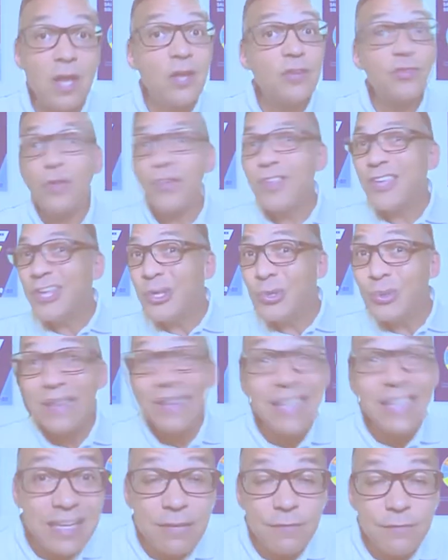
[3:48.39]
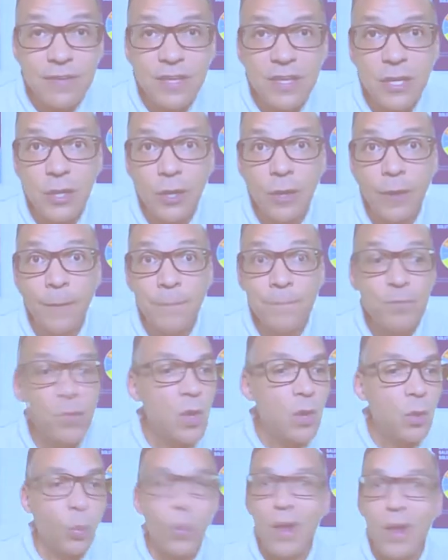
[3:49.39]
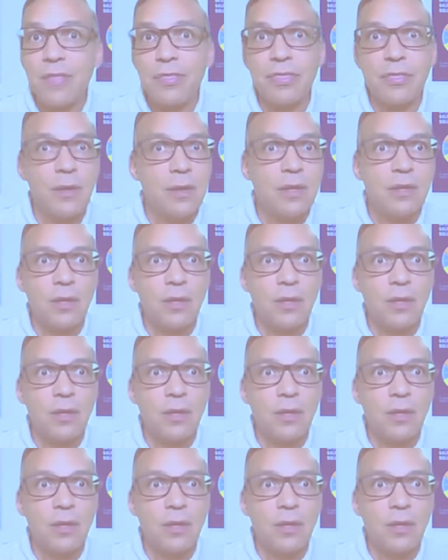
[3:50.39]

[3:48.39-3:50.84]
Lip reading: so that you leave here with